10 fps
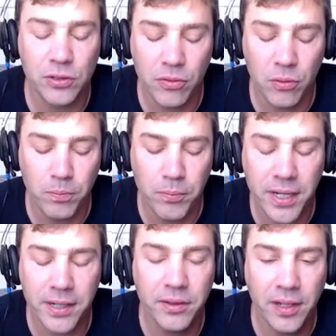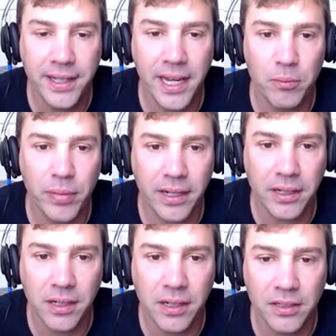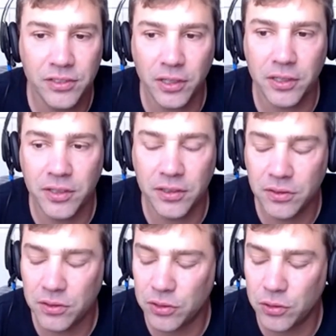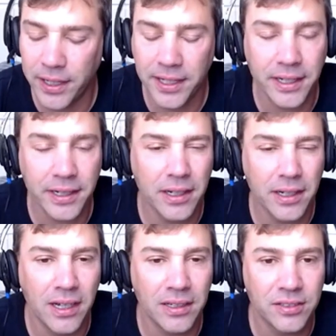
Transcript: So the minute I came back, I started the training uh,